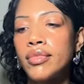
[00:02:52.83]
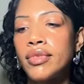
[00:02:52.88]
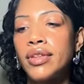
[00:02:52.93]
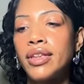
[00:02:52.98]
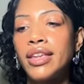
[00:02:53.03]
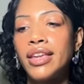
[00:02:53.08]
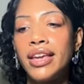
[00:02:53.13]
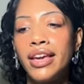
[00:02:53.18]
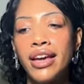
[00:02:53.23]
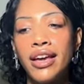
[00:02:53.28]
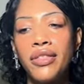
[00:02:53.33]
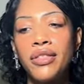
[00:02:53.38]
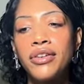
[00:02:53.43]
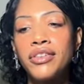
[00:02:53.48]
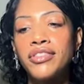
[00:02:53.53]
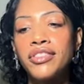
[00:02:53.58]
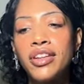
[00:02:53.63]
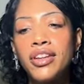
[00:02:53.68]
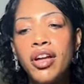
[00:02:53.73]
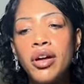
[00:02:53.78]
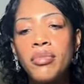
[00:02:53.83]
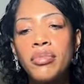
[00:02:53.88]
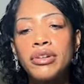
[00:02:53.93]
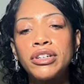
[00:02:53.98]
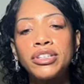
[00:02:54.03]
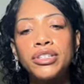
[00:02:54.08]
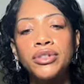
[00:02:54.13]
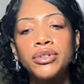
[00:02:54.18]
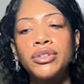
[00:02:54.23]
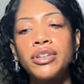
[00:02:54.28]
Yeah, there's that
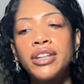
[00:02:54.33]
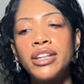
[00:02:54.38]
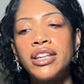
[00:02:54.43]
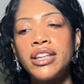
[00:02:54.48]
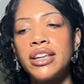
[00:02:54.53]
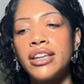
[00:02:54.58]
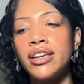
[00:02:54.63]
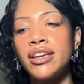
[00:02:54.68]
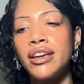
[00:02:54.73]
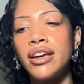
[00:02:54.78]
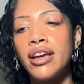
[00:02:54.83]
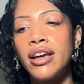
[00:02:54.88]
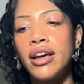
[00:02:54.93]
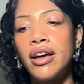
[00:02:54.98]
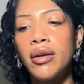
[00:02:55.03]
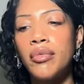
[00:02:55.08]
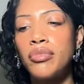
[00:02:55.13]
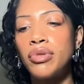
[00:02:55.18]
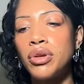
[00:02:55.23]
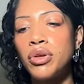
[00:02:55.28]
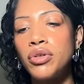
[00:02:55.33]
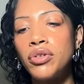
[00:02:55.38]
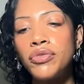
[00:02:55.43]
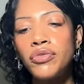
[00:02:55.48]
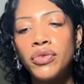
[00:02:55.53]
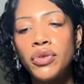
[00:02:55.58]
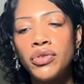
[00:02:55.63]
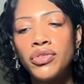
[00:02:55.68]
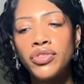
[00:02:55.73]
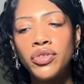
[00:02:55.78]
opportunity.
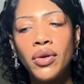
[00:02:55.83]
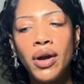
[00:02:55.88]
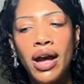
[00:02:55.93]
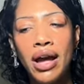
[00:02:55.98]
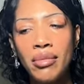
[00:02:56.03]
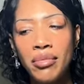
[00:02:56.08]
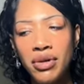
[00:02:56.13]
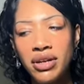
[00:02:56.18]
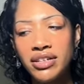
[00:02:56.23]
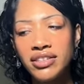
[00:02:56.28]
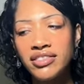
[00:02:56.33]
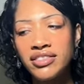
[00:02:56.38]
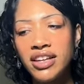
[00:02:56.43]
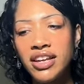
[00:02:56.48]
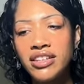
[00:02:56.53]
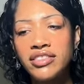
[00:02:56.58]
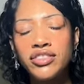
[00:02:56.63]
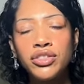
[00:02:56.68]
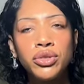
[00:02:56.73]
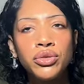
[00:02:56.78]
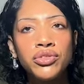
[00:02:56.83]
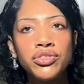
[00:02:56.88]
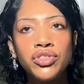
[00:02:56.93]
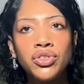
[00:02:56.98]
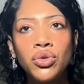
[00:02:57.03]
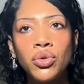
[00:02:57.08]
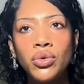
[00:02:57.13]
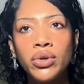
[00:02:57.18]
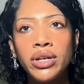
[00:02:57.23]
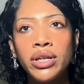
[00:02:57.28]
Beautiful. So I'm going to say it's two
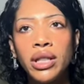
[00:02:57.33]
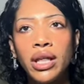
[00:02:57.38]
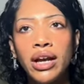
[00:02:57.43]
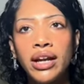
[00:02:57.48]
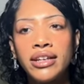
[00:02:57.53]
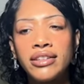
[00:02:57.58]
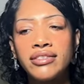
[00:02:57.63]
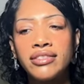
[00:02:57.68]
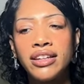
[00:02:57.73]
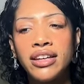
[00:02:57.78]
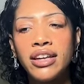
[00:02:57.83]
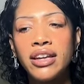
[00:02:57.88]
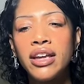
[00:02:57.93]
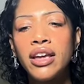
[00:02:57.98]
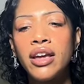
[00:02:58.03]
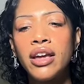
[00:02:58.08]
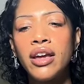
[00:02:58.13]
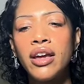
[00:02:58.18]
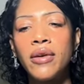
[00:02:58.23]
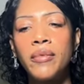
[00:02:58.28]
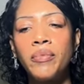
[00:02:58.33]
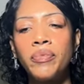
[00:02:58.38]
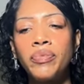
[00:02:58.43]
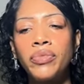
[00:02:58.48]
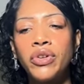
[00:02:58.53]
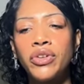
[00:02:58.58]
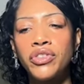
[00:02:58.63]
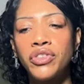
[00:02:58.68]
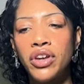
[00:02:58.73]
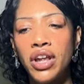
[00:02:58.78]
storylines. Like
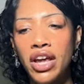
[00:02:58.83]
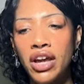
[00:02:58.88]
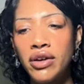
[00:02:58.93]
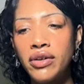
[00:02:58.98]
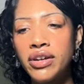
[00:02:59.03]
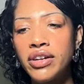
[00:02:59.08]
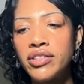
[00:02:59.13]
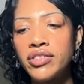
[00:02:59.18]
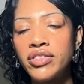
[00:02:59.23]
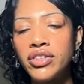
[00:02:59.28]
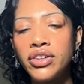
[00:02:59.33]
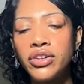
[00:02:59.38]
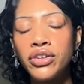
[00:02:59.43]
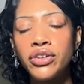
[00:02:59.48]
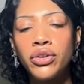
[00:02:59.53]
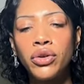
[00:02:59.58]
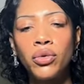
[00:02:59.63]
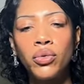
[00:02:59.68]
there's an Aries here, you know,